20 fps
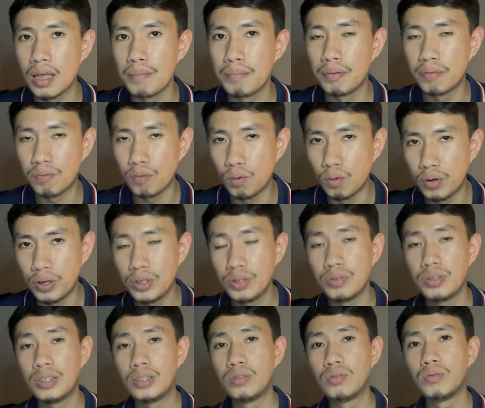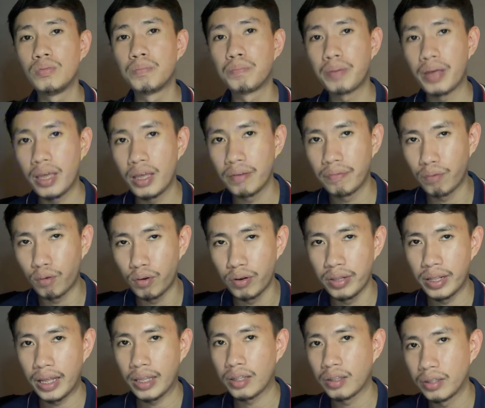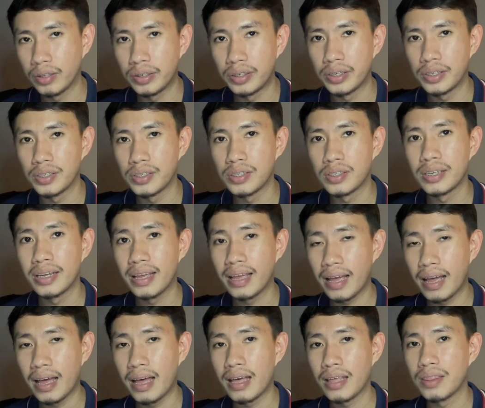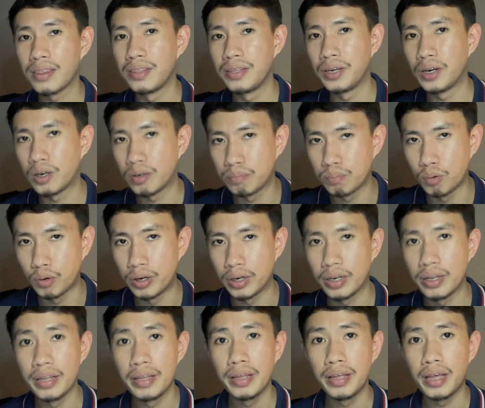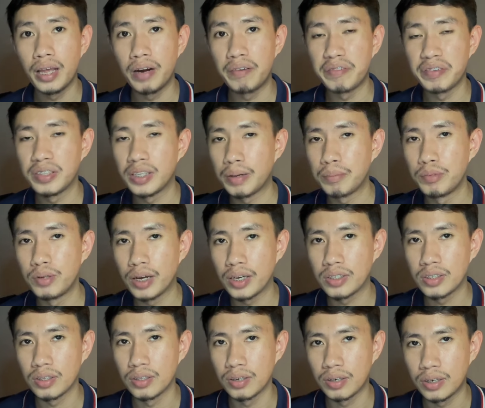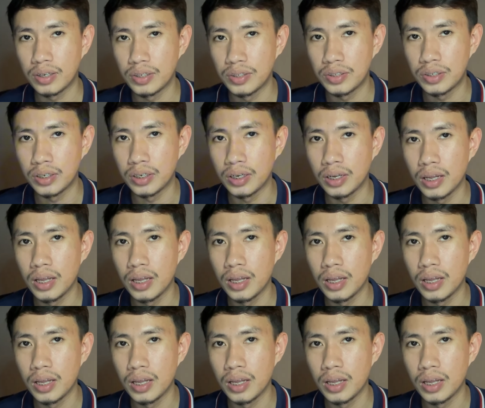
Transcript: Before, you need to pay for that clearance at the airport every time you exit the country.